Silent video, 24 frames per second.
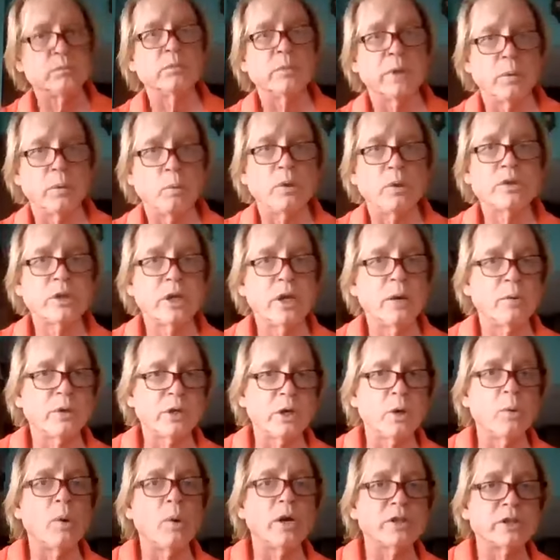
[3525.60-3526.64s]
And once again, when
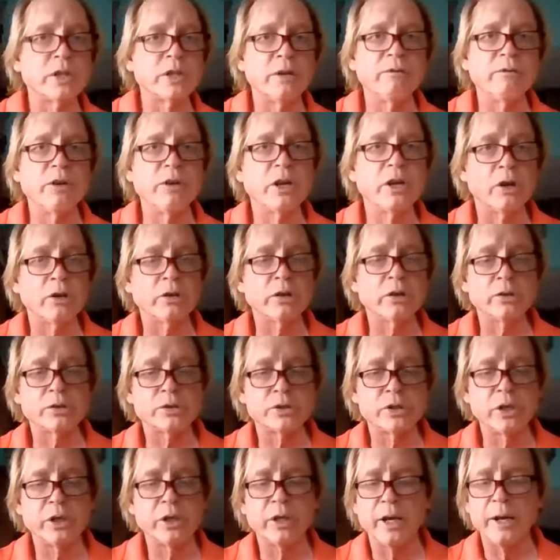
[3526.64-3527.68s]
you watch that video, you'll
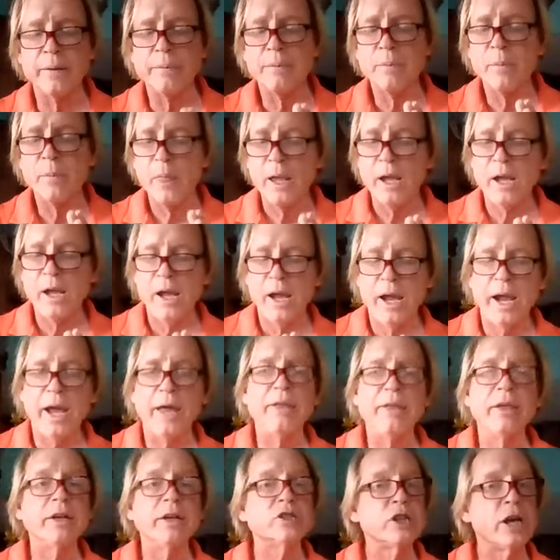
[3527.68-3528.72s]
see that.
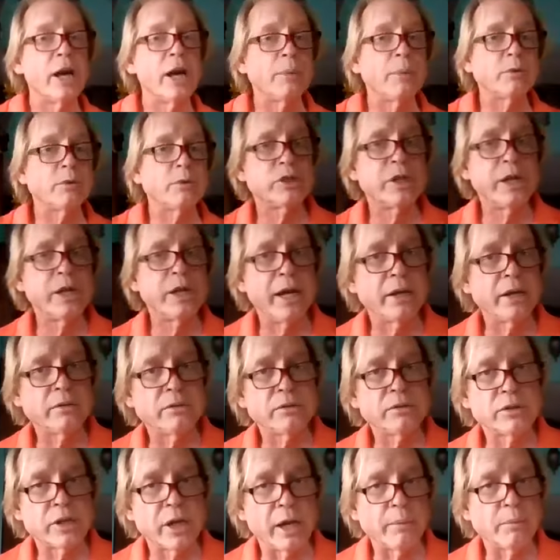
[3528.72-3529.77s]
And then chapter 10,
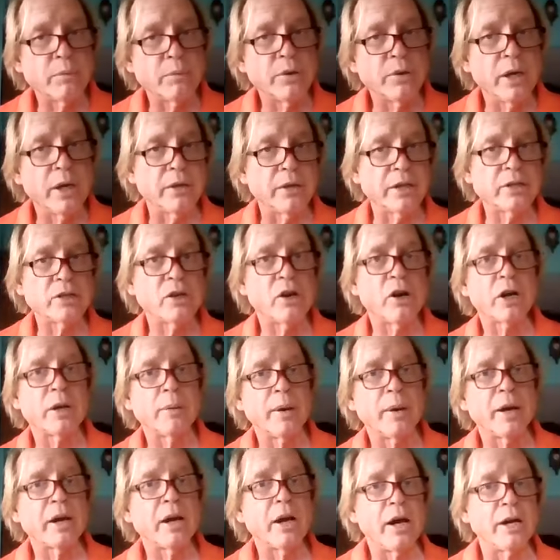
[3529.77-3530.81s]
same thing. They talk
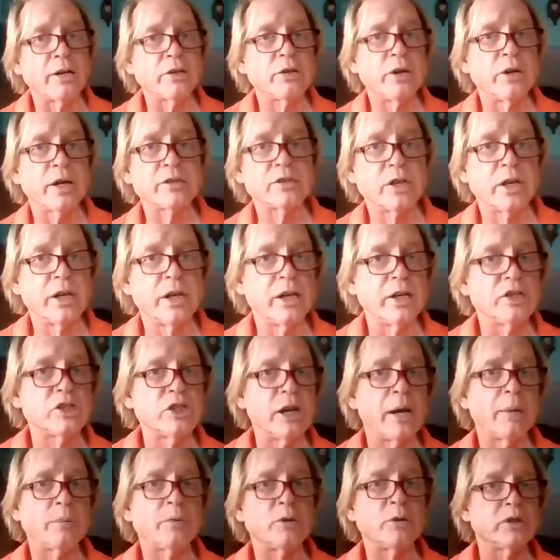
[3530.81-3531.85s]
about contracts again in
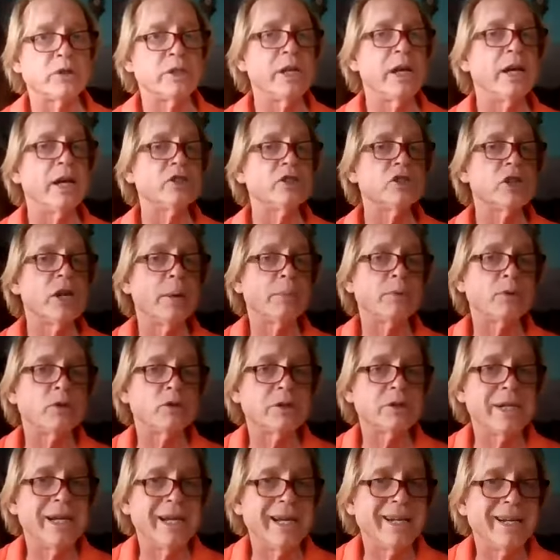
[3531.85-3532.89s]
chapter 10. Chapter
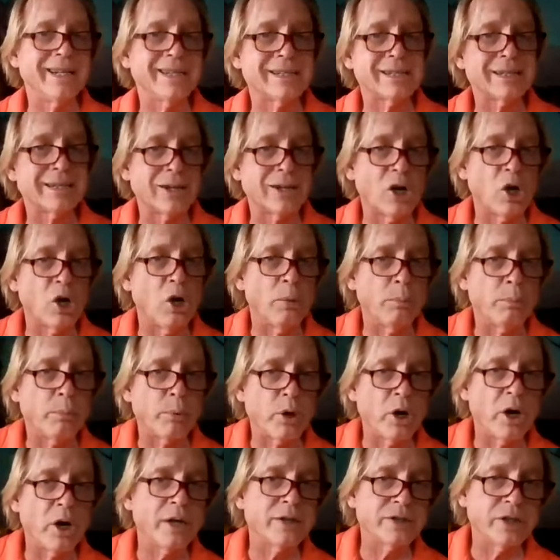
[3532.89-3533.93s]
10 is called
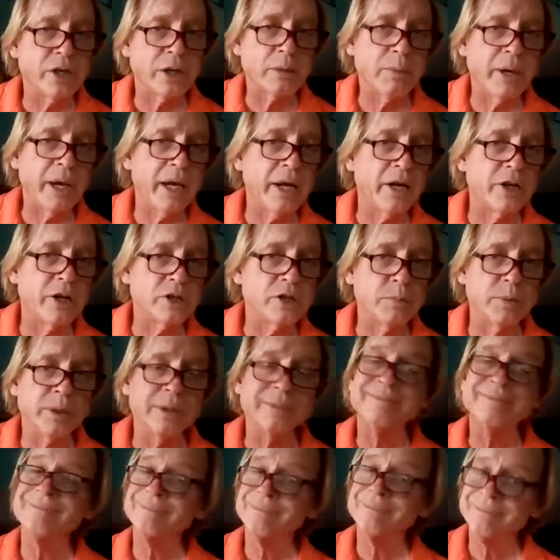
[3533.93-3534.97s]
project management.
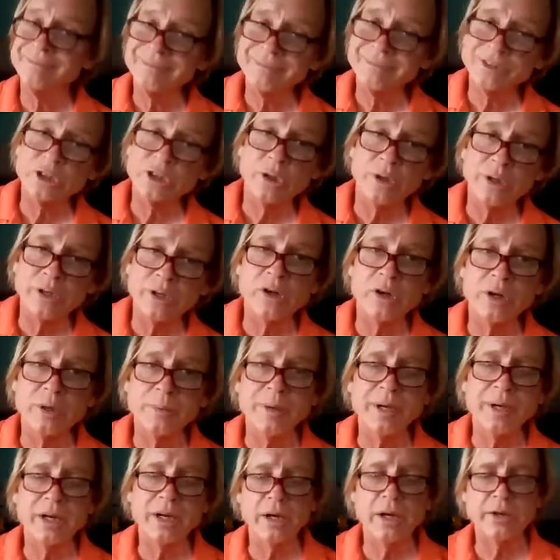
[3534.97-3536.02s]
So they talk
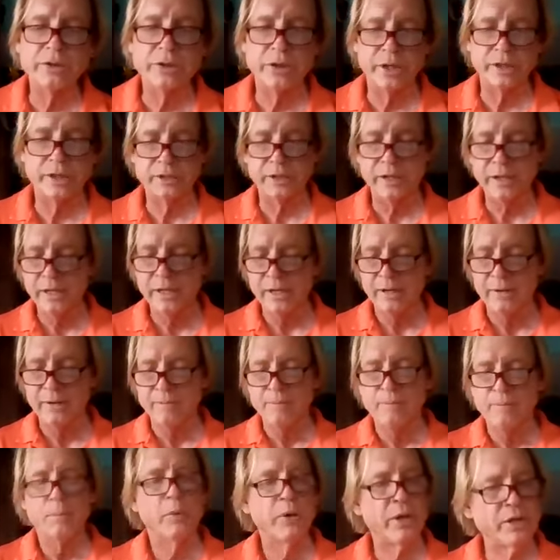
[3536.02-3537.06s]
about contracts.
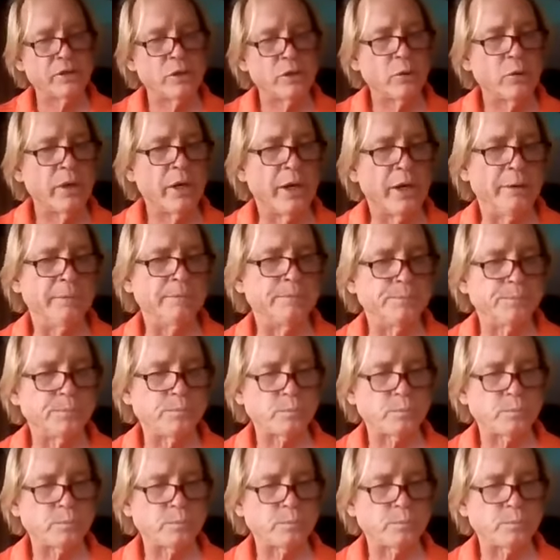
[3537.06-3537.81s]
But that's okay.